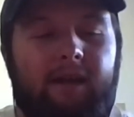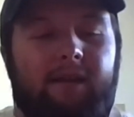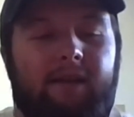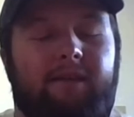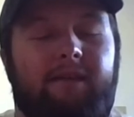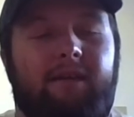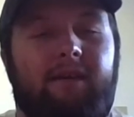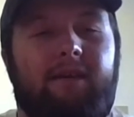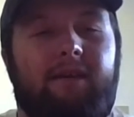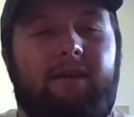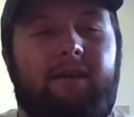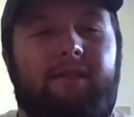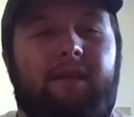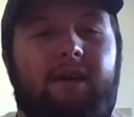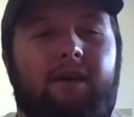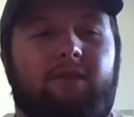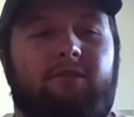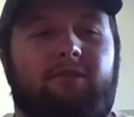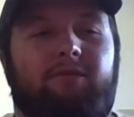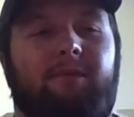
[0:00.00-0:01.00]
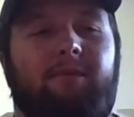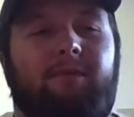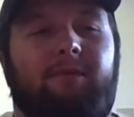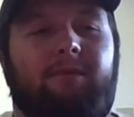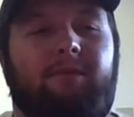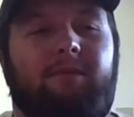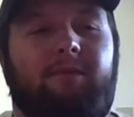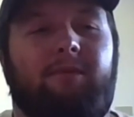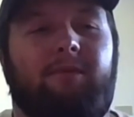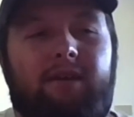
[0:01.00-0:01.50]
I did. That was my
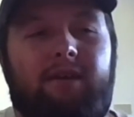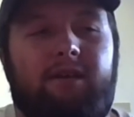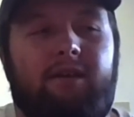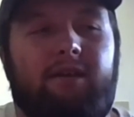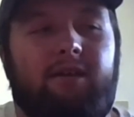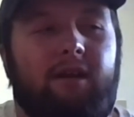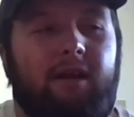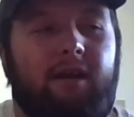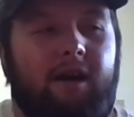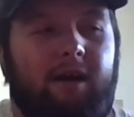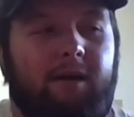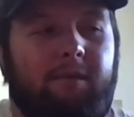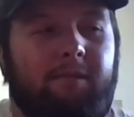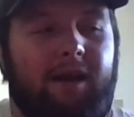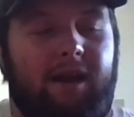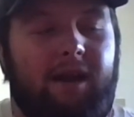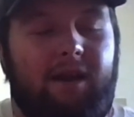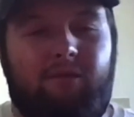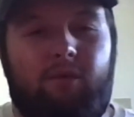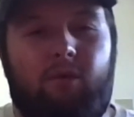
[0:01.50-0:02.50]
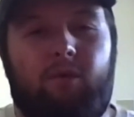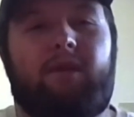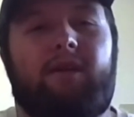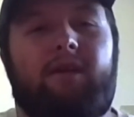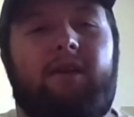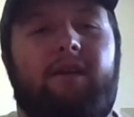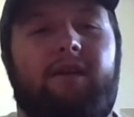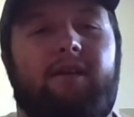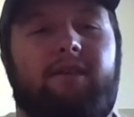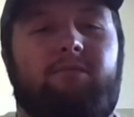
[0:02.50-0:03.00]
senior year. Um, I got
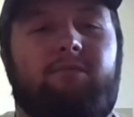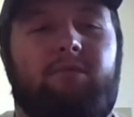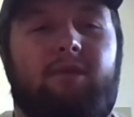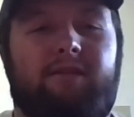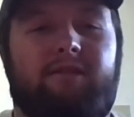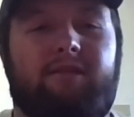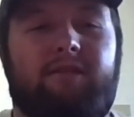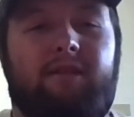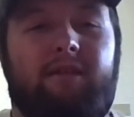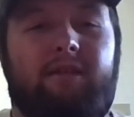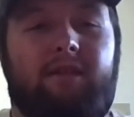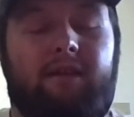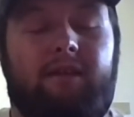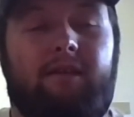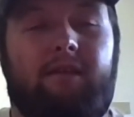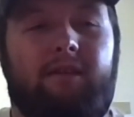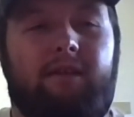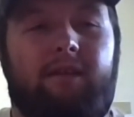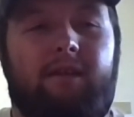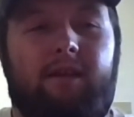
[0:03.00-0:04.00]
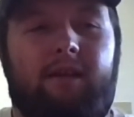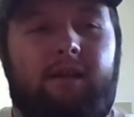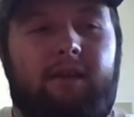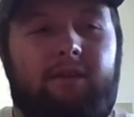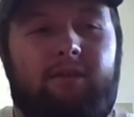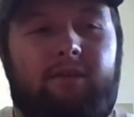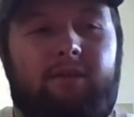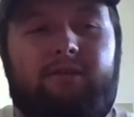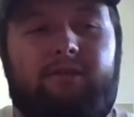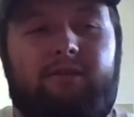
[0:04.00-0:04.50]
voted in as president, and
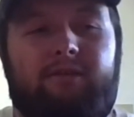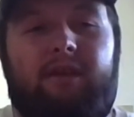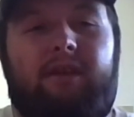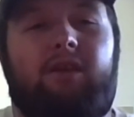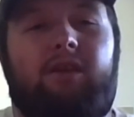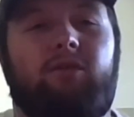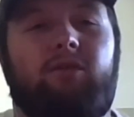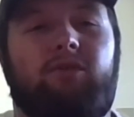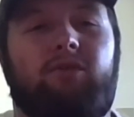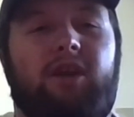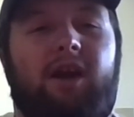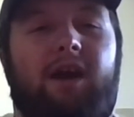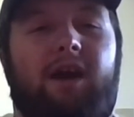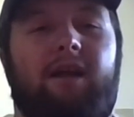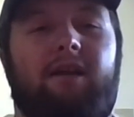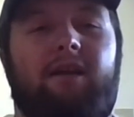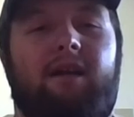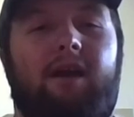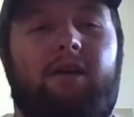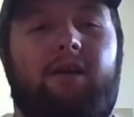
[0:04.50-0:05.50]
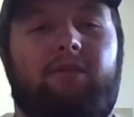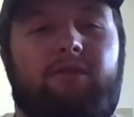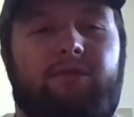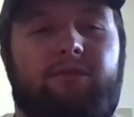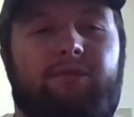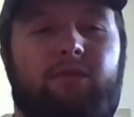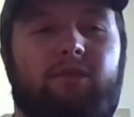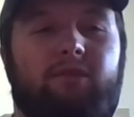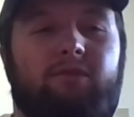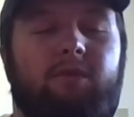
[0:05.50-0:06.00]
it was a huge honor. I was the
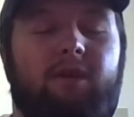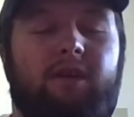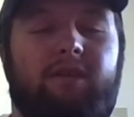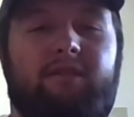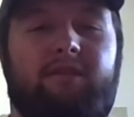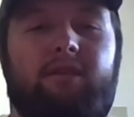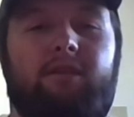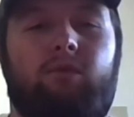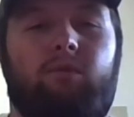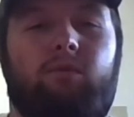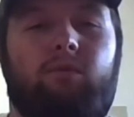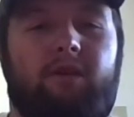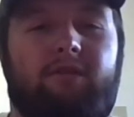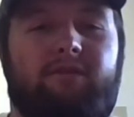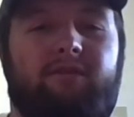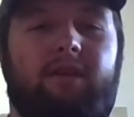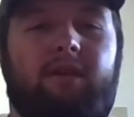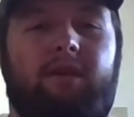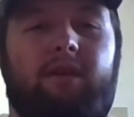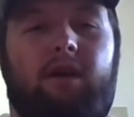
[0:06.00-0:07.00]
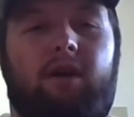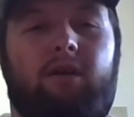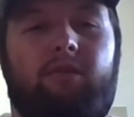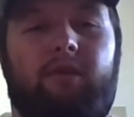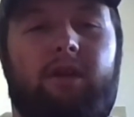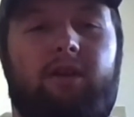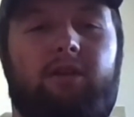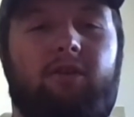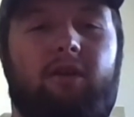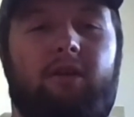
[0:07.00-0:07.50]
first president who wasn't a
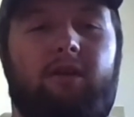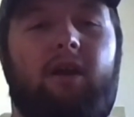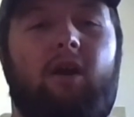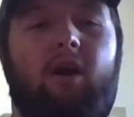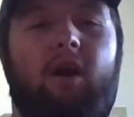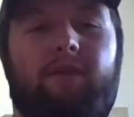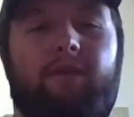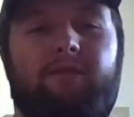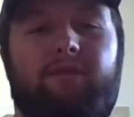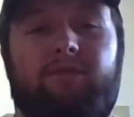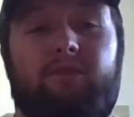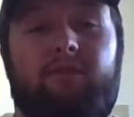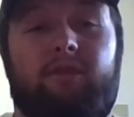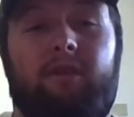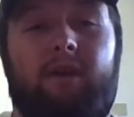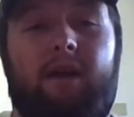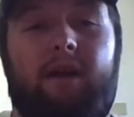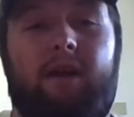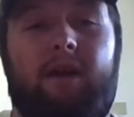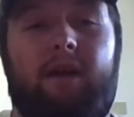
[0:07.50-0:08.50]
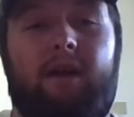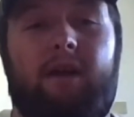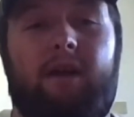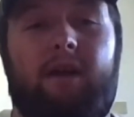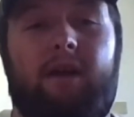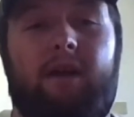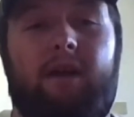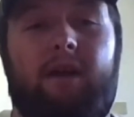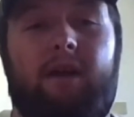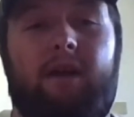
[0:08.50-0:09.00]
returning officer
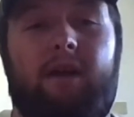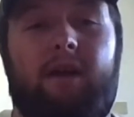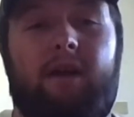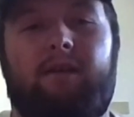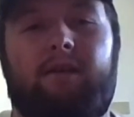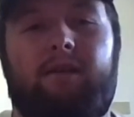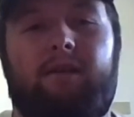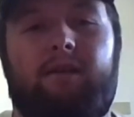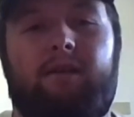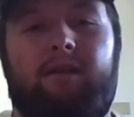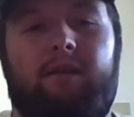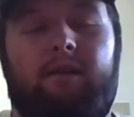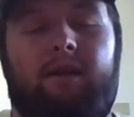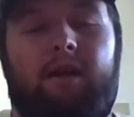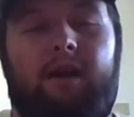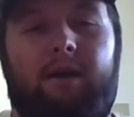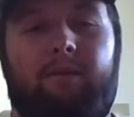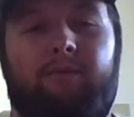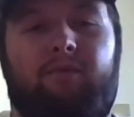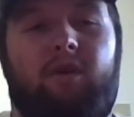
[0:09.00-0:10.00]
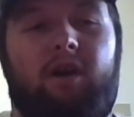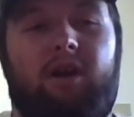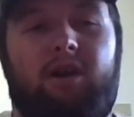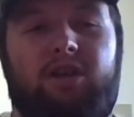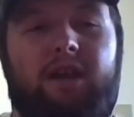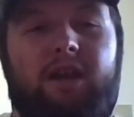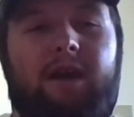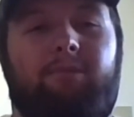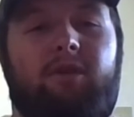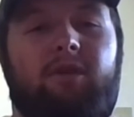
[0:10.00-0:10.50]
ever. Oh, really? Um, for our
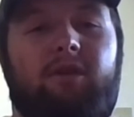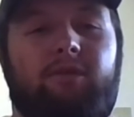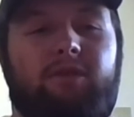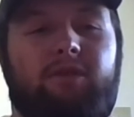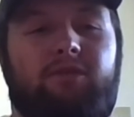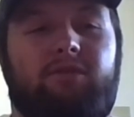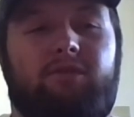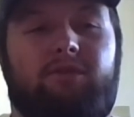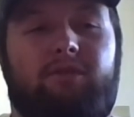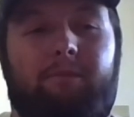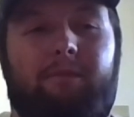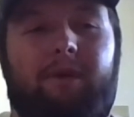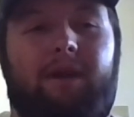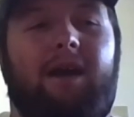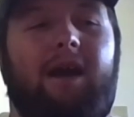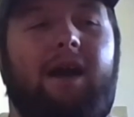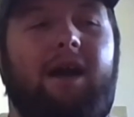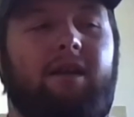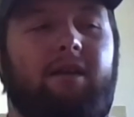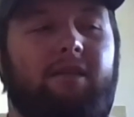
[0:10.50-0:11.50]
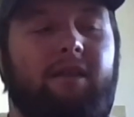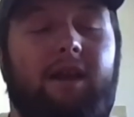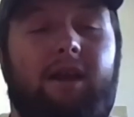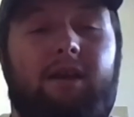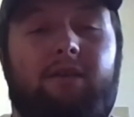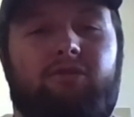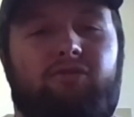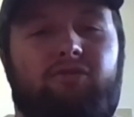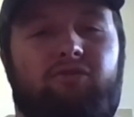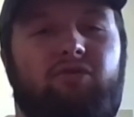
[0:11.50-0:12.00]
chapter, which was a big honor that
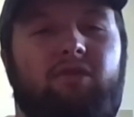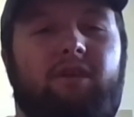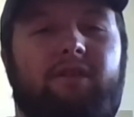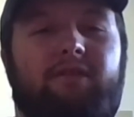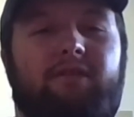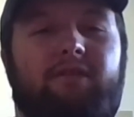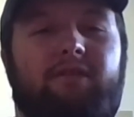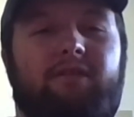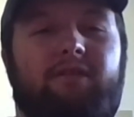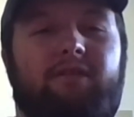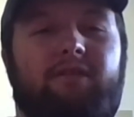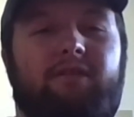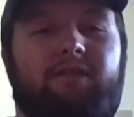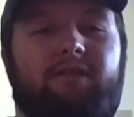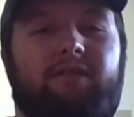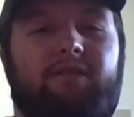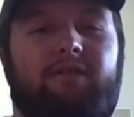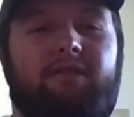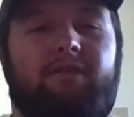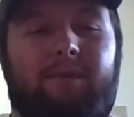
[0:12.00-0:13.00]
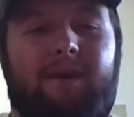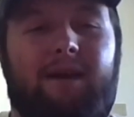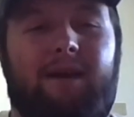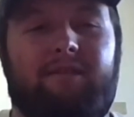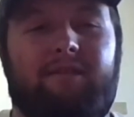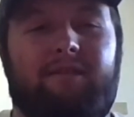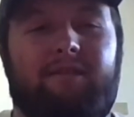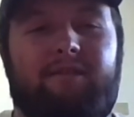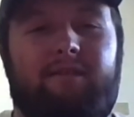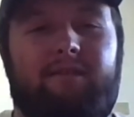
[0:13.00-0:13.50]
I was trusted with that
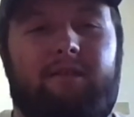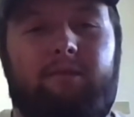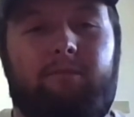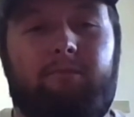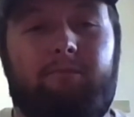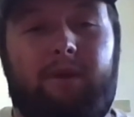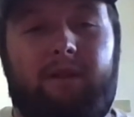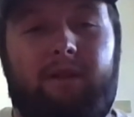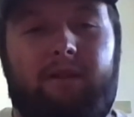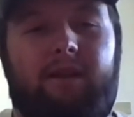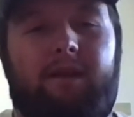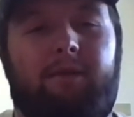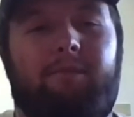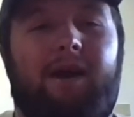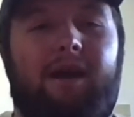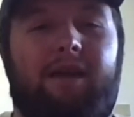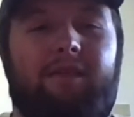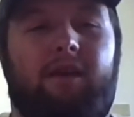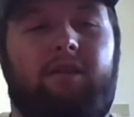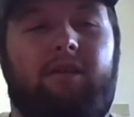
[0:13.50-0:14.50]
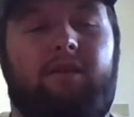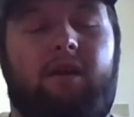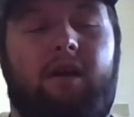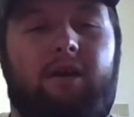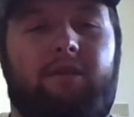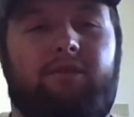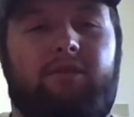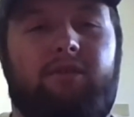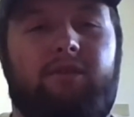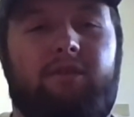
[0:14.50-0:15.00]
responsibility by the other
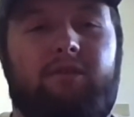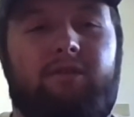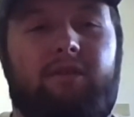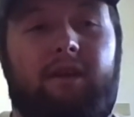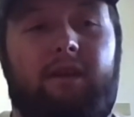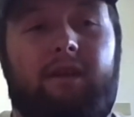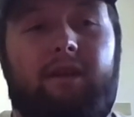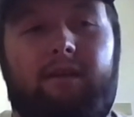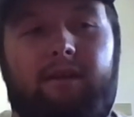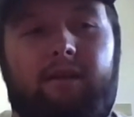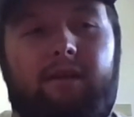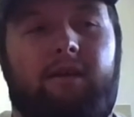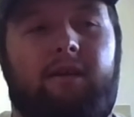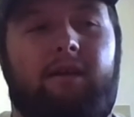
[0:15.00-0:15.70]
officers. And